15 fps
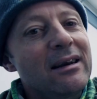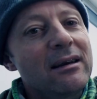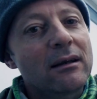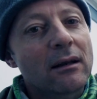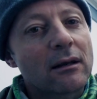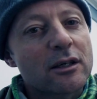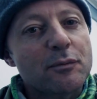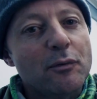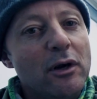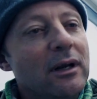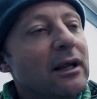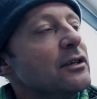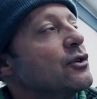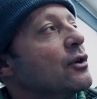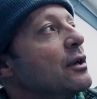handy little
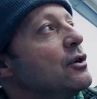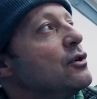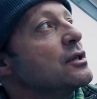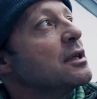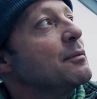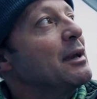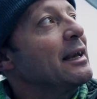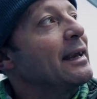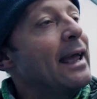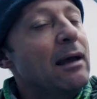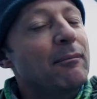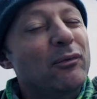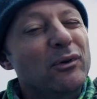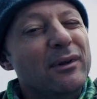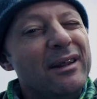spotlights. You can use them in
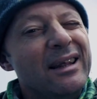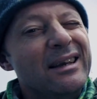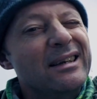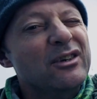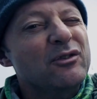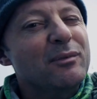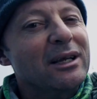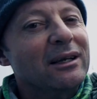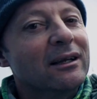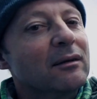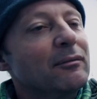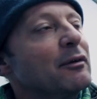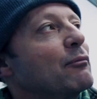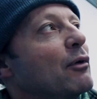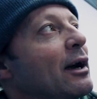camp, although they tend to be a
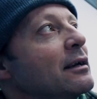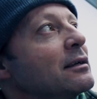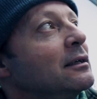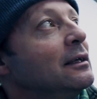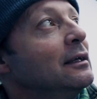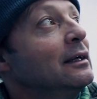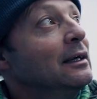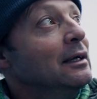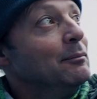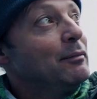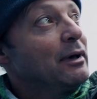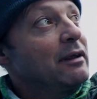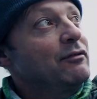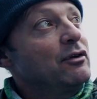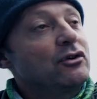little bit bright.
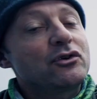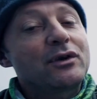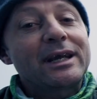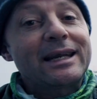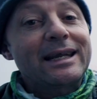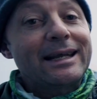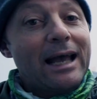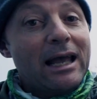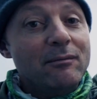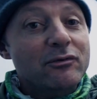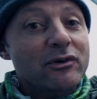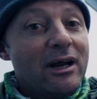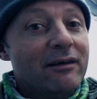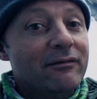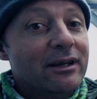But if you're doing any game
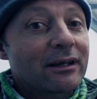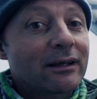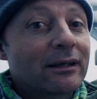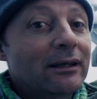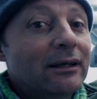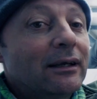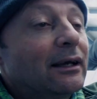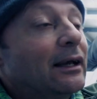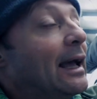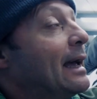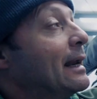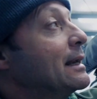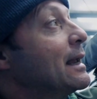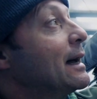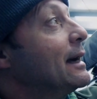driving
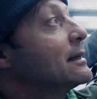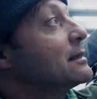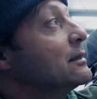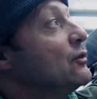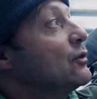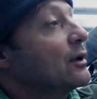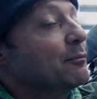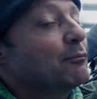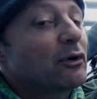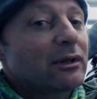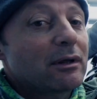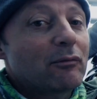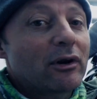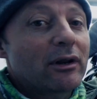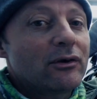at night, you can put
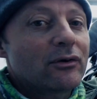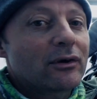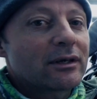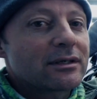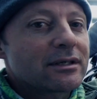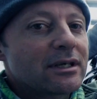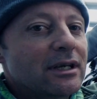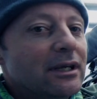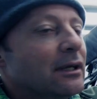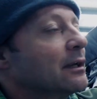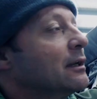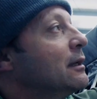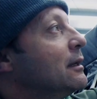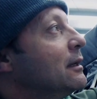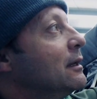them on and you can see
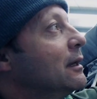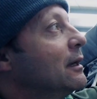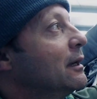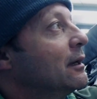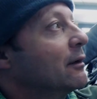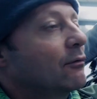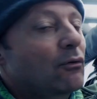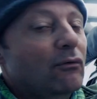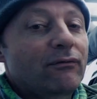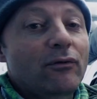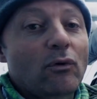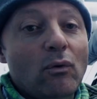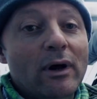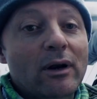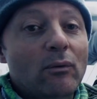
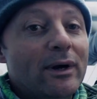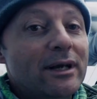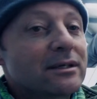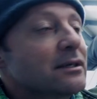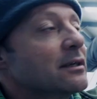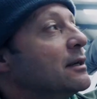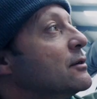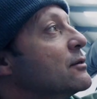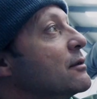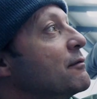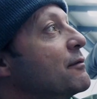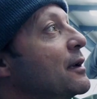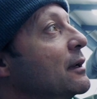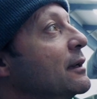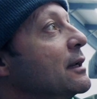for quite a ways into the
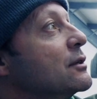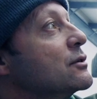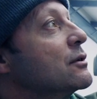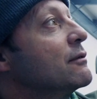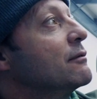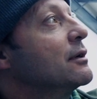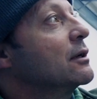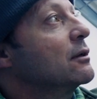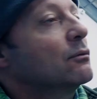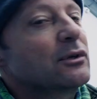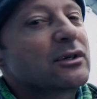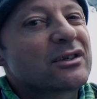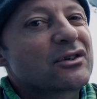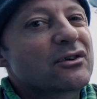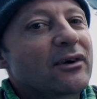felt next to the vehicle,
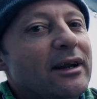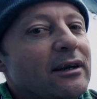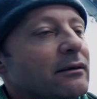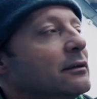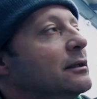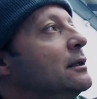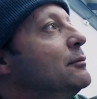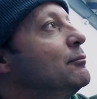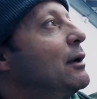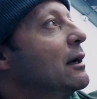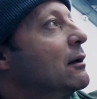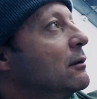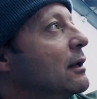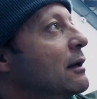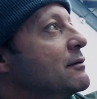which is great.
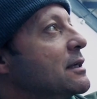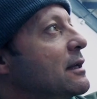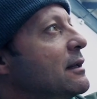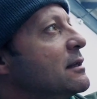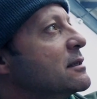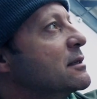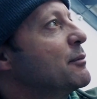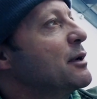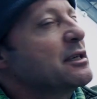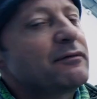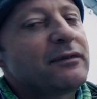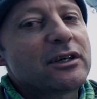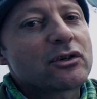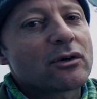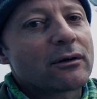Michael loves that. It's the
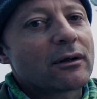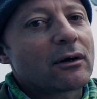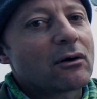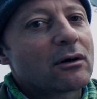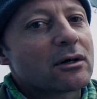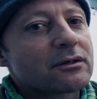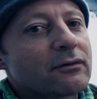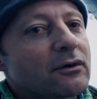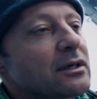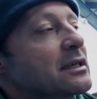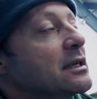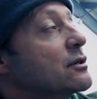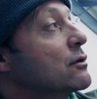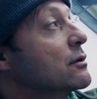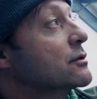best feature on the car as far
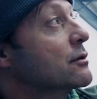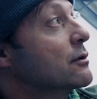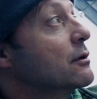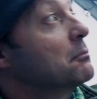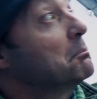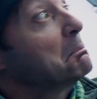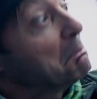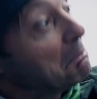as he's concerned.